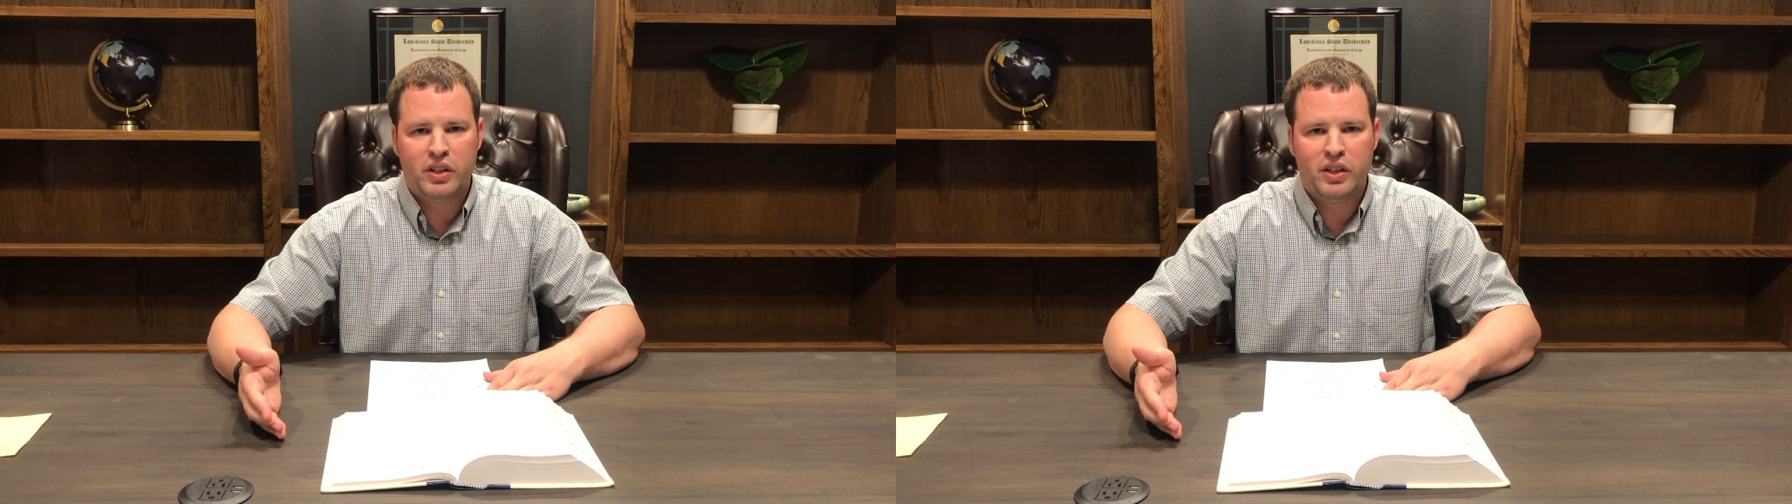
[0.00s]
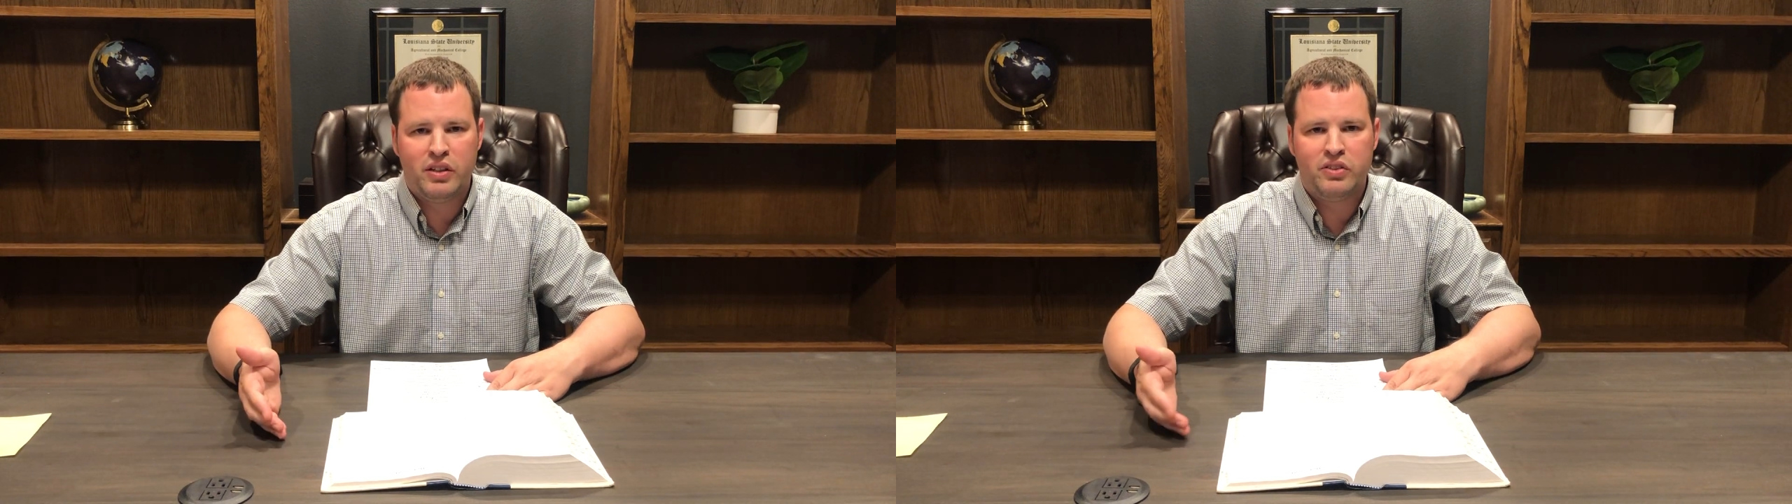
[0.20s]

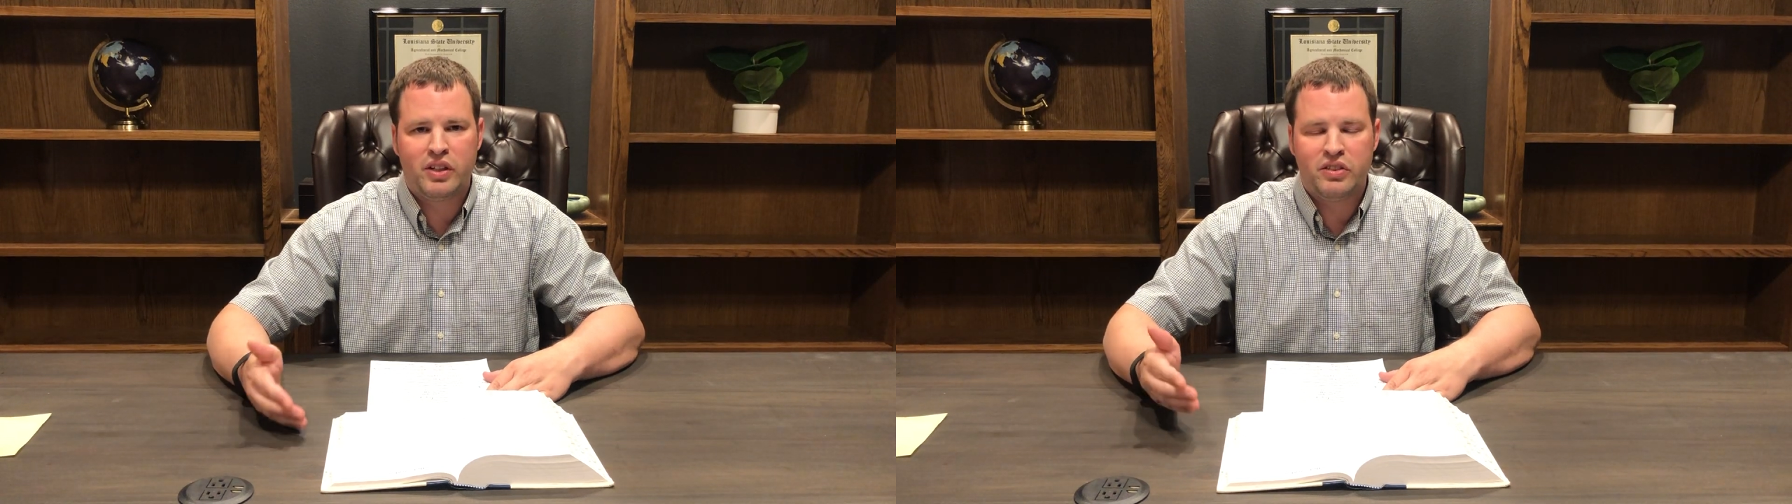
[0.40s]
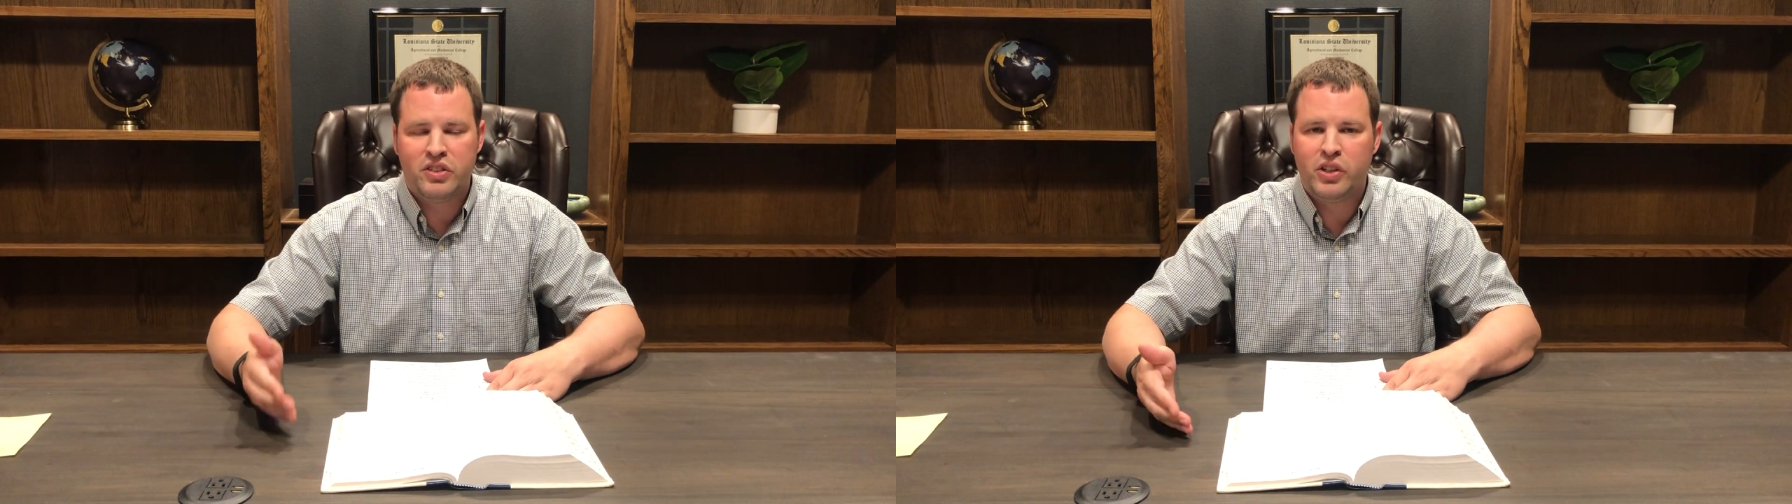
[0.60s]
kids
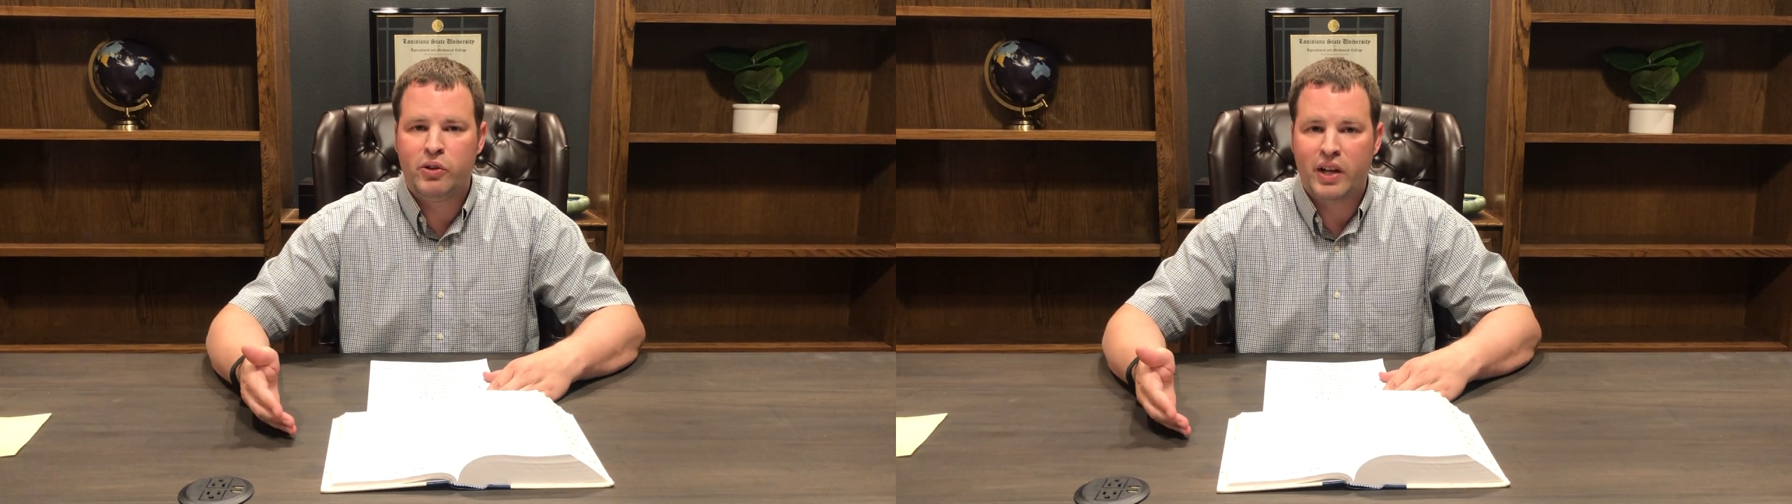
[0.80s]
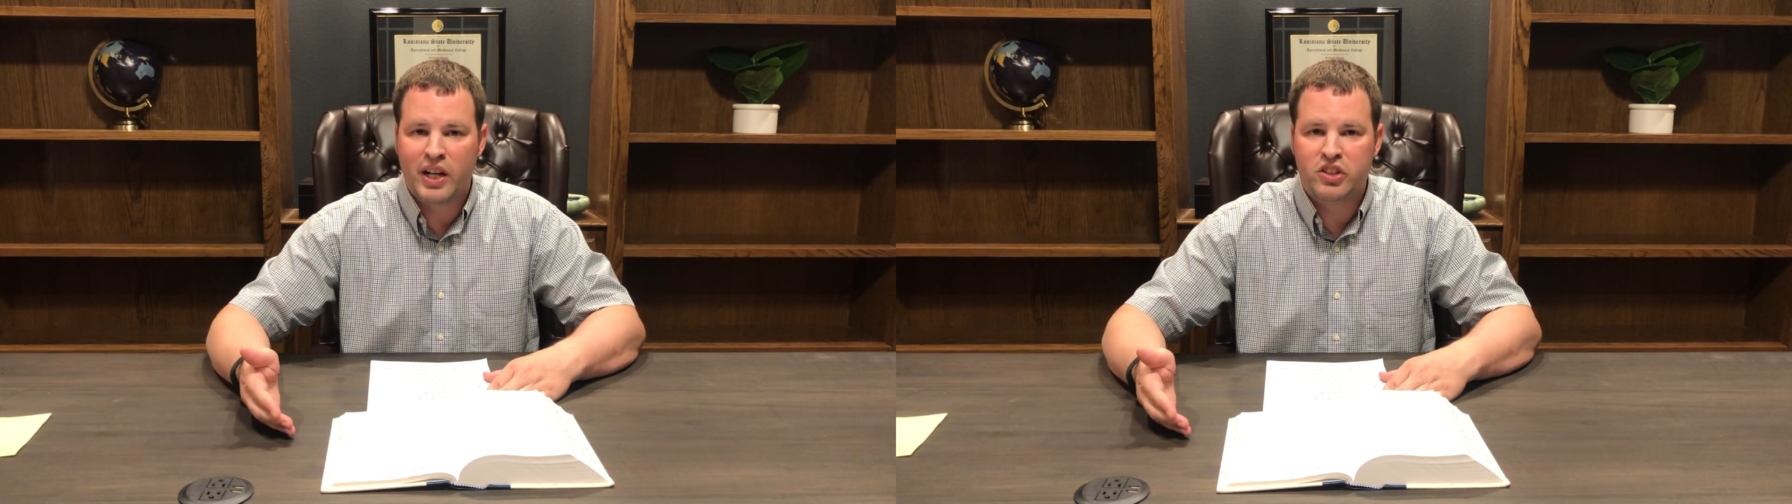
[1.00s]
and continue
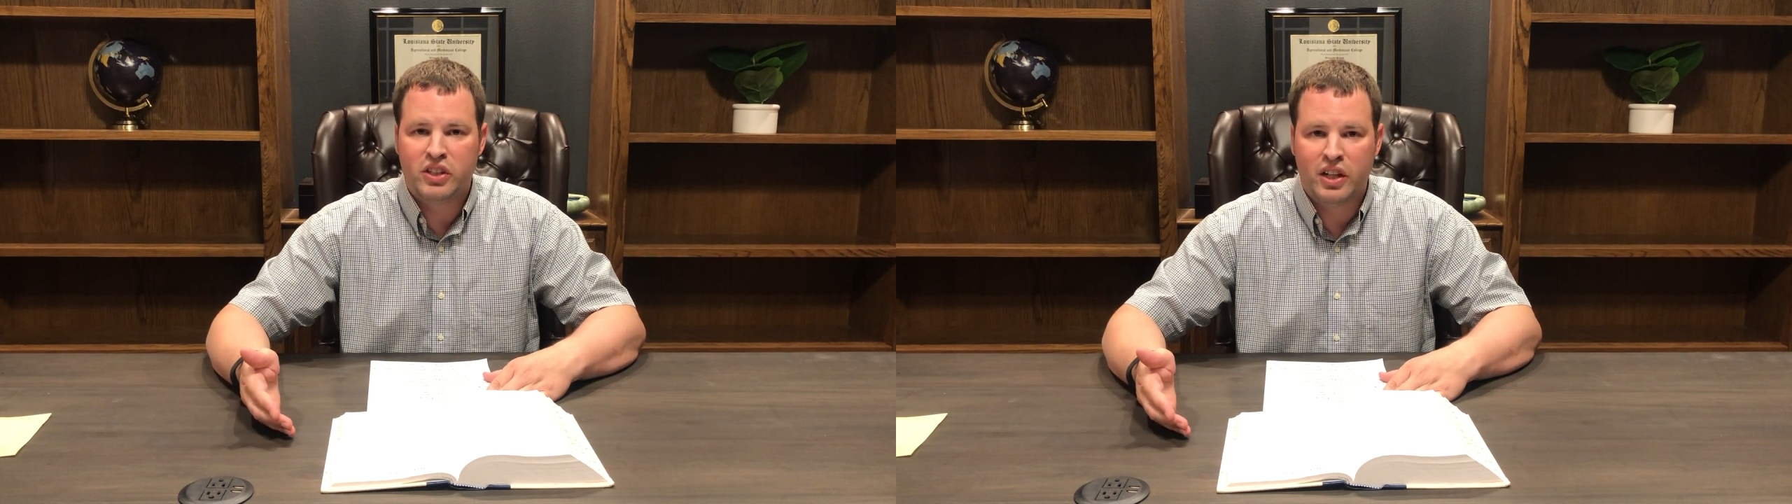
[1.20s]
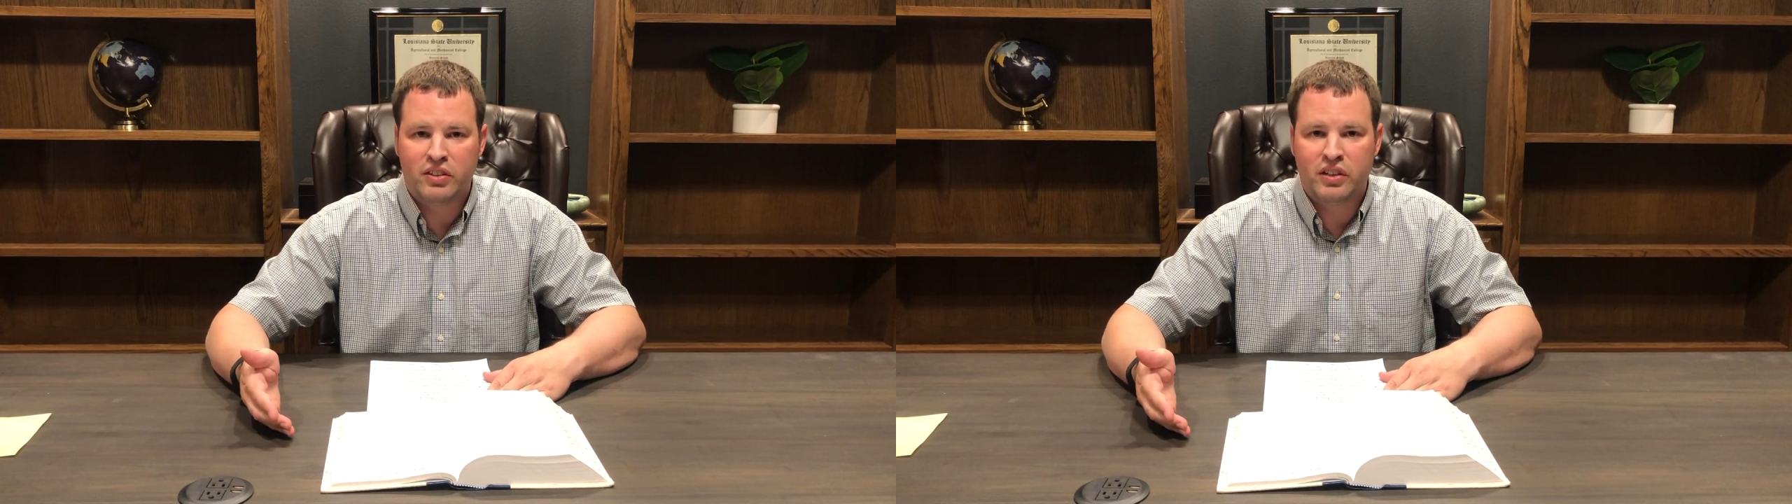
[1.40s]
to
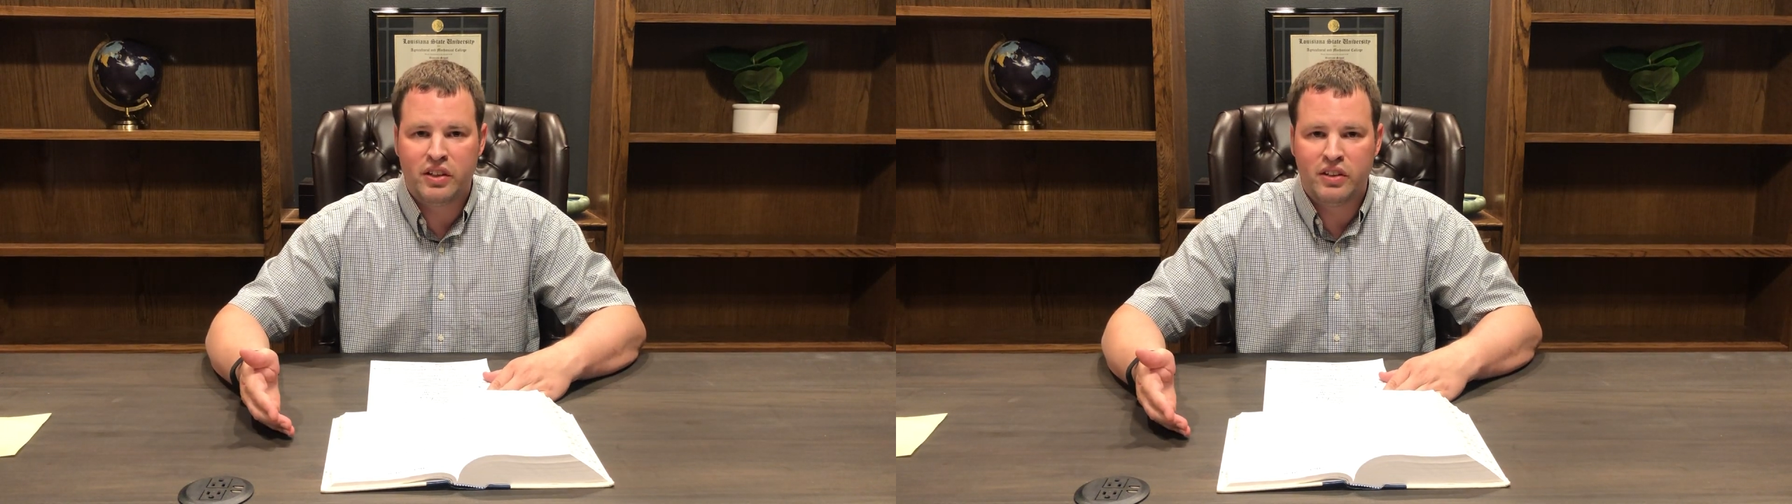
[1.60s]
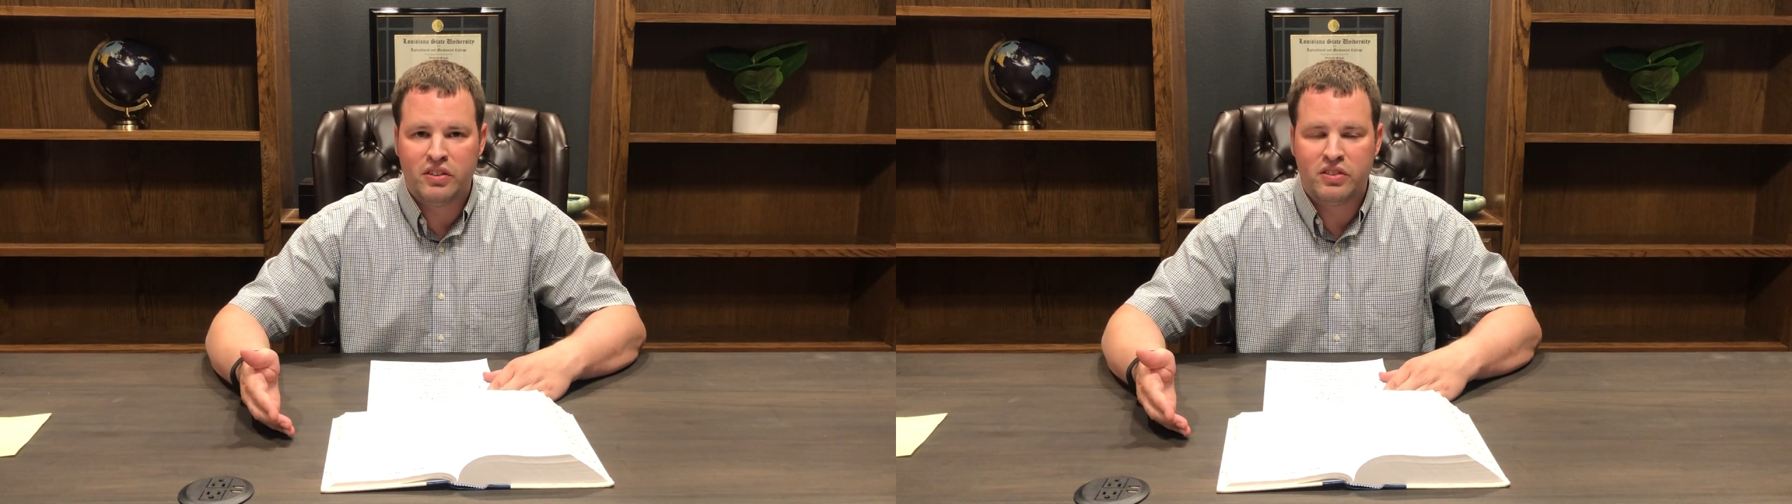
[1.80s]
educate the
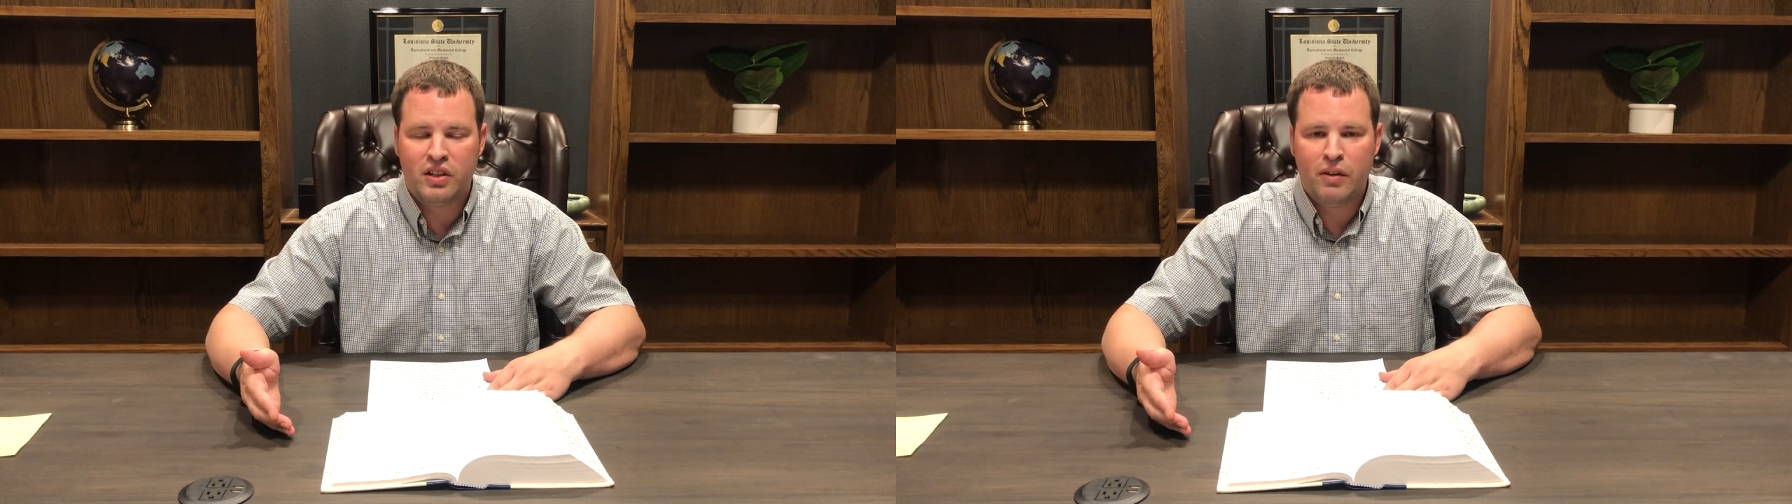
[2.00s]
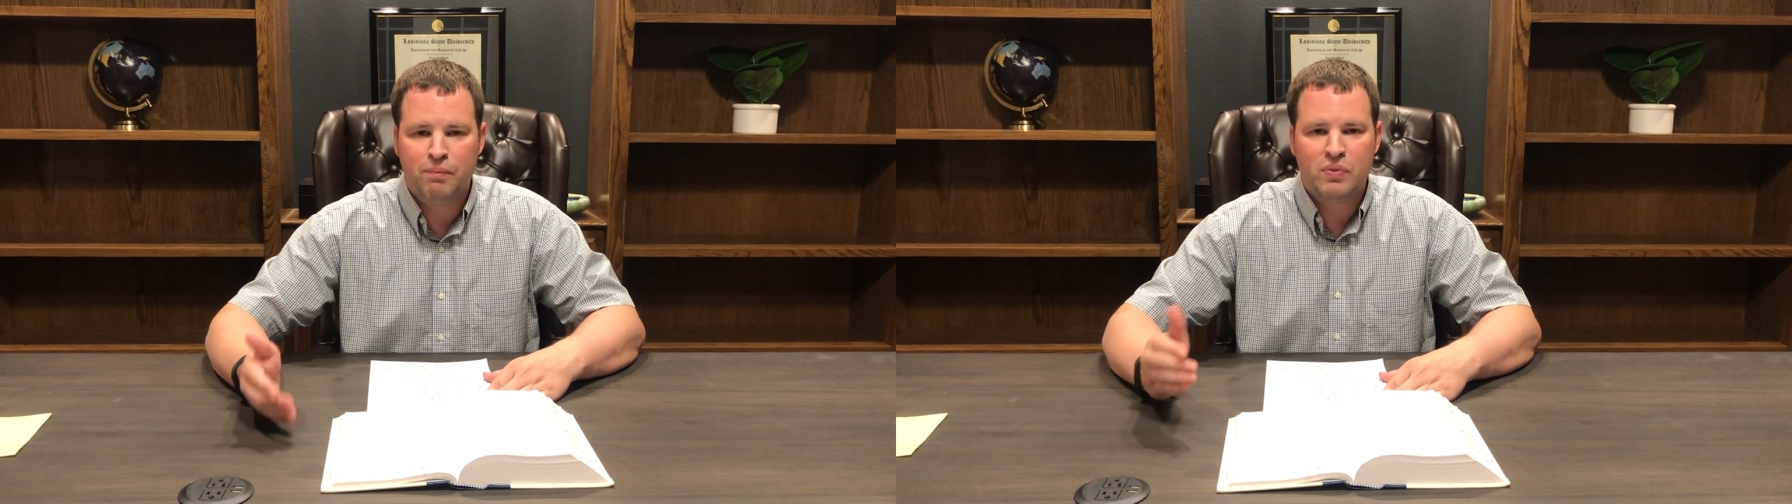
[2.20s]
kids.